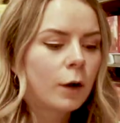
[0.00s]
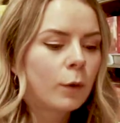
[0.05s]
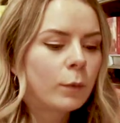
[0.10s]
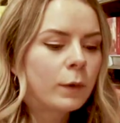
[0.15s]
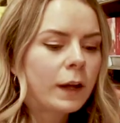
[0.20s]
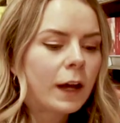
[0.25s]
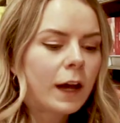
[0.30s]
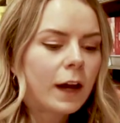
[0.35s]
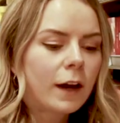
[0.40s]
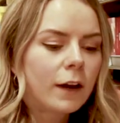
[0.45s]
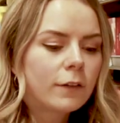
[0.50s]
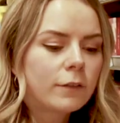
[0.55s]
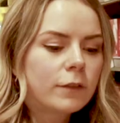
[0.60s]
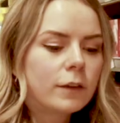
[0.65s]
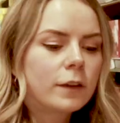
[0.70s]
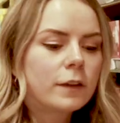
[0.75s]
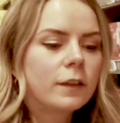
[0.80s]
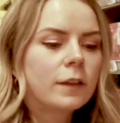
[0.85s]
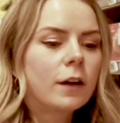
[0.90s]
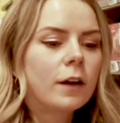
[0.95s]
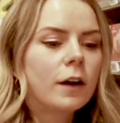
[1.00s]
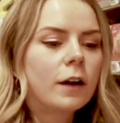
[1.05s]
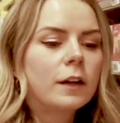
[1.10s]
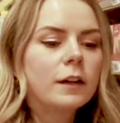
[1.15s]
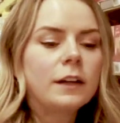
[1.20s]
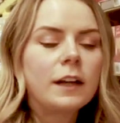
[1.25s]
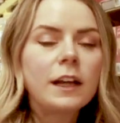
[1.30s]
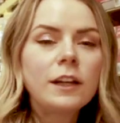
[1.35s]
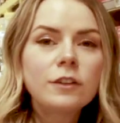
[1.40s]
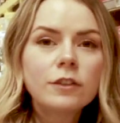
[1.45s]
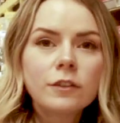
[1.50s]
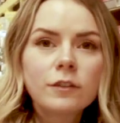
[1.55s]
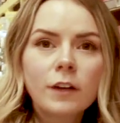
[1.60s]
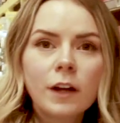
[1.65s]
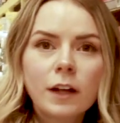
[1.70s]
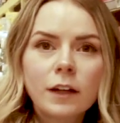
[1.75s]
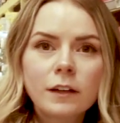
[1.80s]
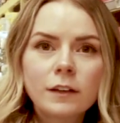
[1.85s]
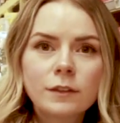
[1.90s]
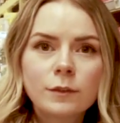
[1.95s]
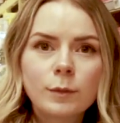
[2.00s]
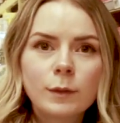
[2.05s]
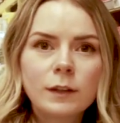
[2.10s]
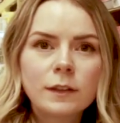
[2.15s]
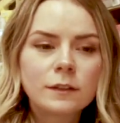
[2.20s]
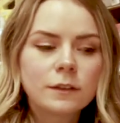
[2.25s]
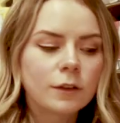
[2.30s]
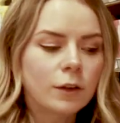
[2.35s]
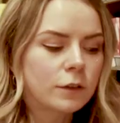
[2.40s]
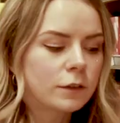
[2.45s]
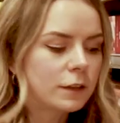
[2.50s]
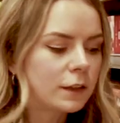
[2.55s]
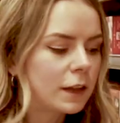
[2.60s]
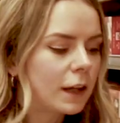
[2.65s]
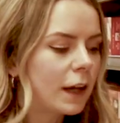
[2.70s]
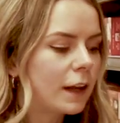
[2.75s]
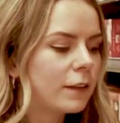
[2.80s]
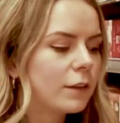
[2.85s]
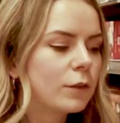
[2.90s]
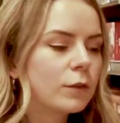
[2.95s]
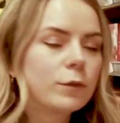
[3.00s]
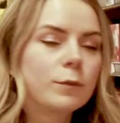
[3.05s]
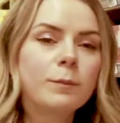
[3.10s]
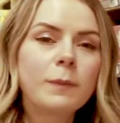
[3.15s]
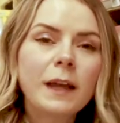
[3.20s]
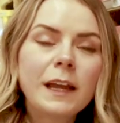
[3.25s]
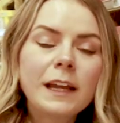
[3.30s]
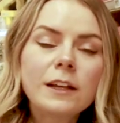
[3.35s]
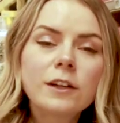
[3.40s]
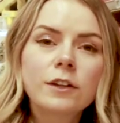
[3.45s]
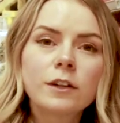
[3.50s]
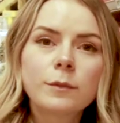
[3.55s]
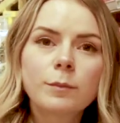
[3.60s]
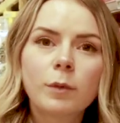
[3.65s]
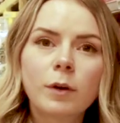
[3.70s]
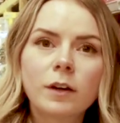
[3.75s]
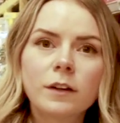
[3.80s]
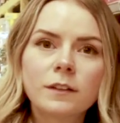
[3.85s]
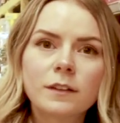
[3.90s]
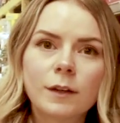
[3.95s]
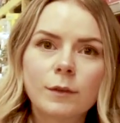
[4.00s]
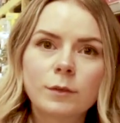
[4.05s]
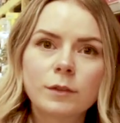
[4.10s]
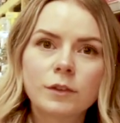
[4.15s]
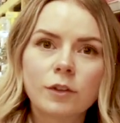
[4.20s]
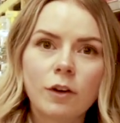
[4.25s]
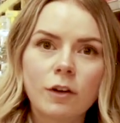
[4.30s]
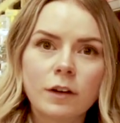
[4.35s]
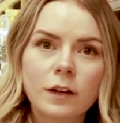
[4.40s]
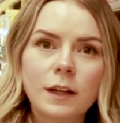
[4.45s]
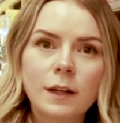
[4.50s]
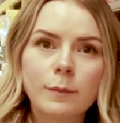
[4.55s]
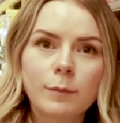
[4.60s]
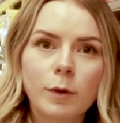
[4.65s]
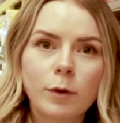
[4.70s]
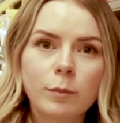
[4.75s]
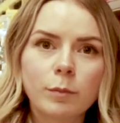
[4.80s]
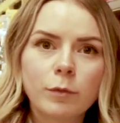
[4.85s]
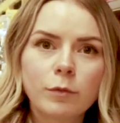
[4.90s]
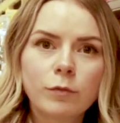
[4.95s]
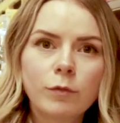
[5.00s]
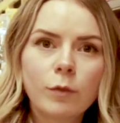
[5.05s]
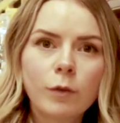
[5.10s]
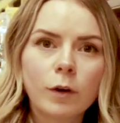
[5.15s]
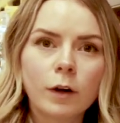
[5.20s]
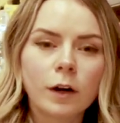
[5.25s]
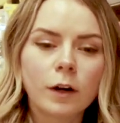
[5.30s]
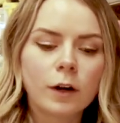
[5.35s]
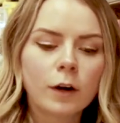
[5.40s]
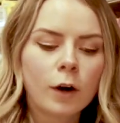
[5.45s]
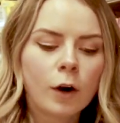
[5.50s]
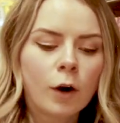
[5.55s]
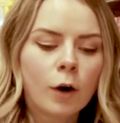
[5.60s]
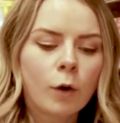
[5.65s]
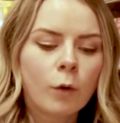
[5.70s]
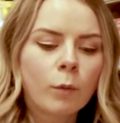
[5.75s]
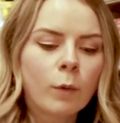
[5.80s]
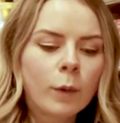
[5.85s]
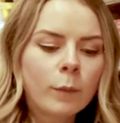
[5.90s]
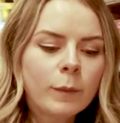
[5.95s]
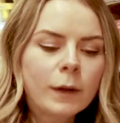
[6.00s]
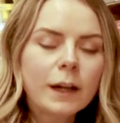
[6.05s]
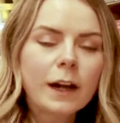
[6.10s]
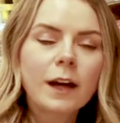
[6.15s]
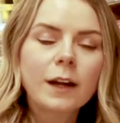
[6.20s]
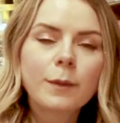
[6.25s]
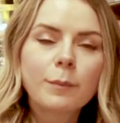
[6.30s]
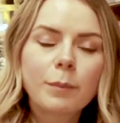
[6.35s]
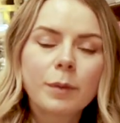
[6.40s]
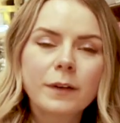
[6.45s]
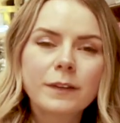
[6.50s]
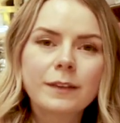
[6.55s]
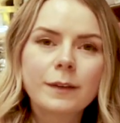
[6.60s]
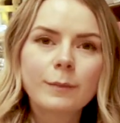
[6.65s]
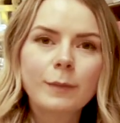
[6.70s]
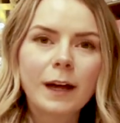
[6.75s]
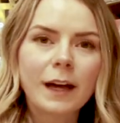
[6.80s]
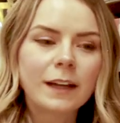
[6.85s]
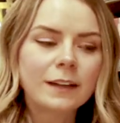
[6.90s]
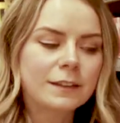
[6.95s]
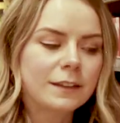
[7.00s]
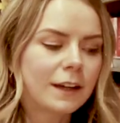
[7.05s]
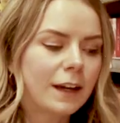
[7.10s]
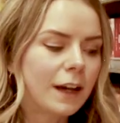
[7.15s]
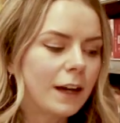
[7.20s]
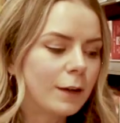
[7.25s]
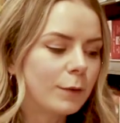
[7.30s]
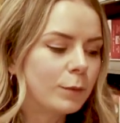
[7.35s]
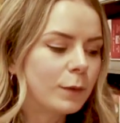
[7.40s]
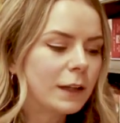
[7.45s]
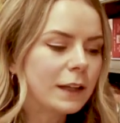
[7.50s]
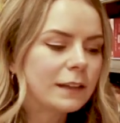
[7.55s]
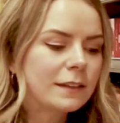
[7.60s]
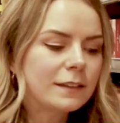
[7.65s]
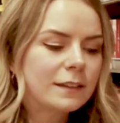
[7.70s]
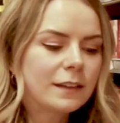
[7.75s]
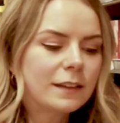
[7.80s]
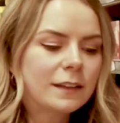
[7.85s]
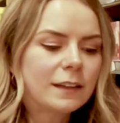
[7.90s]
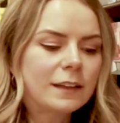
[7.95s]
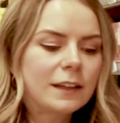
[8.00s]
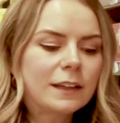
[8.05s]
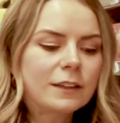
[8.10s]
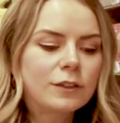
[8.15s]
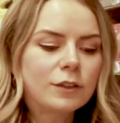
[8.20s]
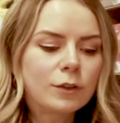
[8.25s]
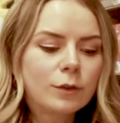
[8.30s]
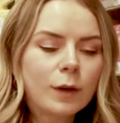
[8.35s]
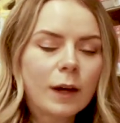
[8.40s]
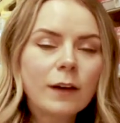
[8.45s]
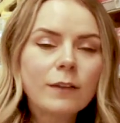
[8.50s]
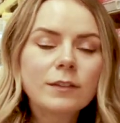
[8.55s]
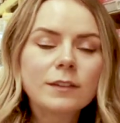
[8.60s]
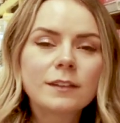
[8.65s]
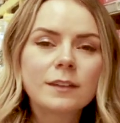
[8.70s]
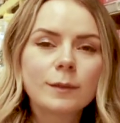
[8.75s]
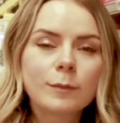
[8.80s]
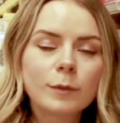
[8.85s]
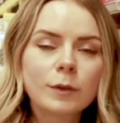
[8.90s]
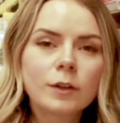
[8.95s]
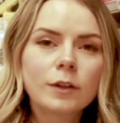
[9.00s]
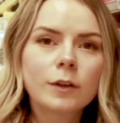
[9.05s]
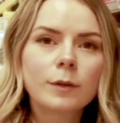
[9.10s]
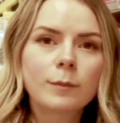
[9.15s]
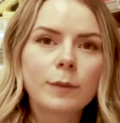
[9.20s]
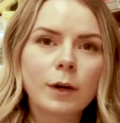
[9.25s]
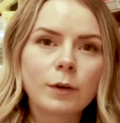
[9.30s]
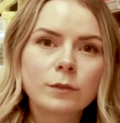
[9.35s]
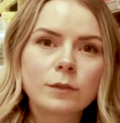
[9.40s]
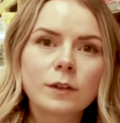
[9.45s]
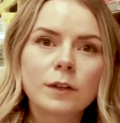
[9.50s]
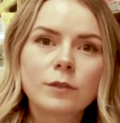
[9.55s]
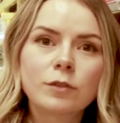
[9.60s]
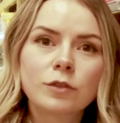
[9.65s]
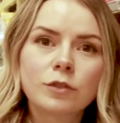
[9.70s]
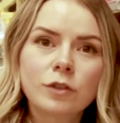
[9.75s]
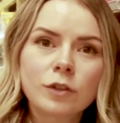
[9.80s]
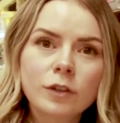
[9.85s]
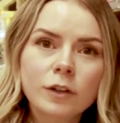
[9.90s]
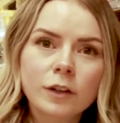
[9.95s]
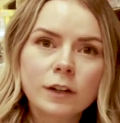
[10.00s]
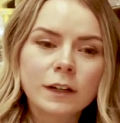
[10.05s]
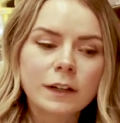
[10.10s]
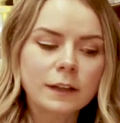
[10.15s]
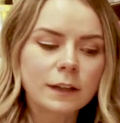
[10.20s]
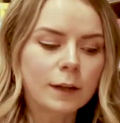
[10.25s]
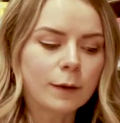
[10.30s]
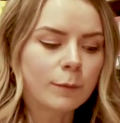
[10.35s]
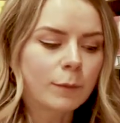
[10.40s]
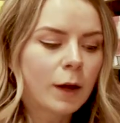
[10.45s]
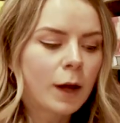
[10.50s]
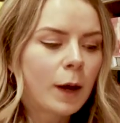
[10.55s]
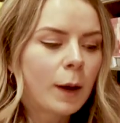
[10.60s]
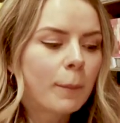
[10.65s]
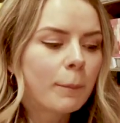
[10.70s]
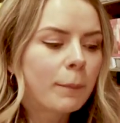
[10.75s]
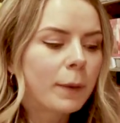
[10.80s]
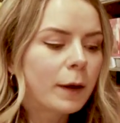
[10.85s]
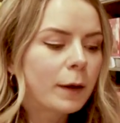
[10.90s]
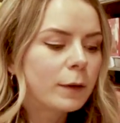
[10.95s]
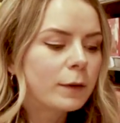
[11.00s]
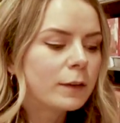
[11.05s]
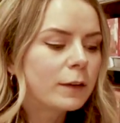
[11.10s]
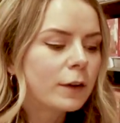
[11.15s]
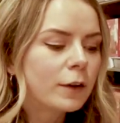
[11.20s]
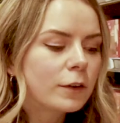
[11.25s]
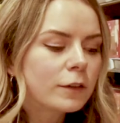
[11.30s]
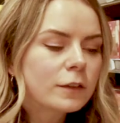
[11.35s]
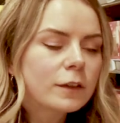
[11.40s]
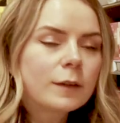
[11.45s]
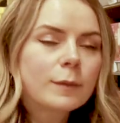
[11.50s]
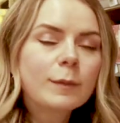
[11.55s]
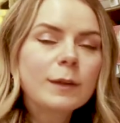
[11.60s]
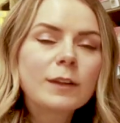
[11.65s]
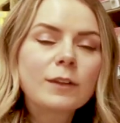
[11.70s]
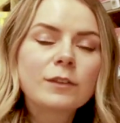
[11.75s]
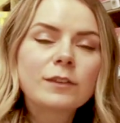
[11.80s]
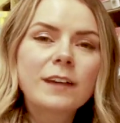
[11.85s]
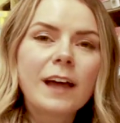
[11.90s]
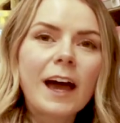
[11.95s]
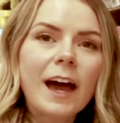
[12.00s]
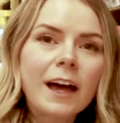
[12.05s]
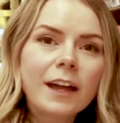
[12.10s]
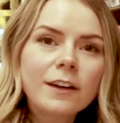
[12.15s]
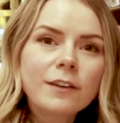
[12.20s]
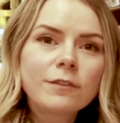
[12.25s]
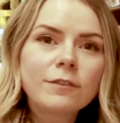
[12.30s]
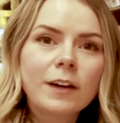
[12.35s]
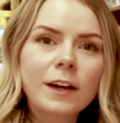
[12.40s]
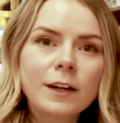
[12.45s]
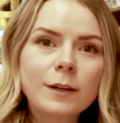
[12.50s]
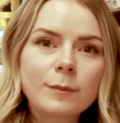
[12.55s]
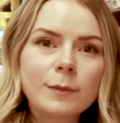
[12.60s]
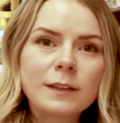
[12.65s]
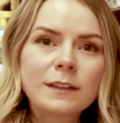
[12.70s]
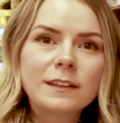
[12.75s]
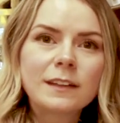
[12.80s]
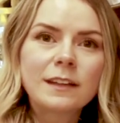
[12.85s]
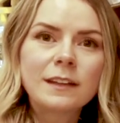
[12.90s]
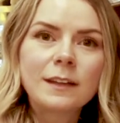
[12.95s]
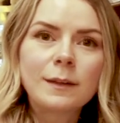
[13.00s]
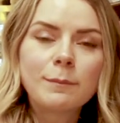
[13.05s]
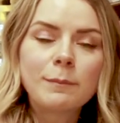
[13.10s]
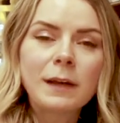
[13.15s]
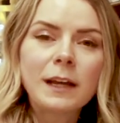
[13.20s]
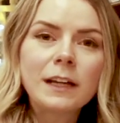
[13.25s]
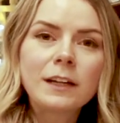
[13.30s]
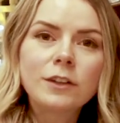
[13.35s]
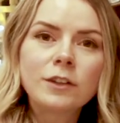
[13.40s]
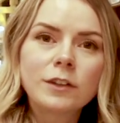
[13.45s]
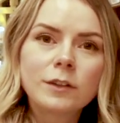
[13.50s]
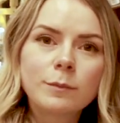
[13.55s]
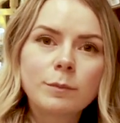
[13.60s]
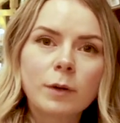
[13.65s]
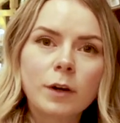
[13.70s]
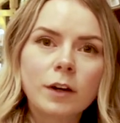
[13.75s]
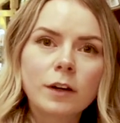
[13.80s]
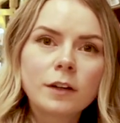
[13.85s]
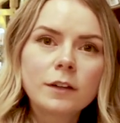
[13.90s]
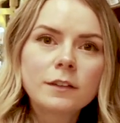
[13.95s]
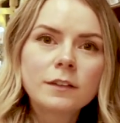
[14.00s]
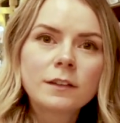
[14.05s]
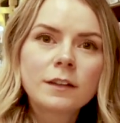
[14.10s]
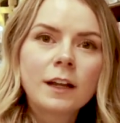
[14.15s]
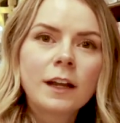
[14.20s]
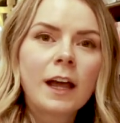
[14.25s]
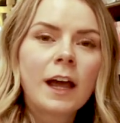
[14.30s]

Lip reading: We have the Nature Valley Sweet and Salty and those Made Good bars I was talking about before. When we kind of put them head to head, we can see that they do have similar amounts of sugar in them, but there's going to be those added vitamins in the Made Good bars,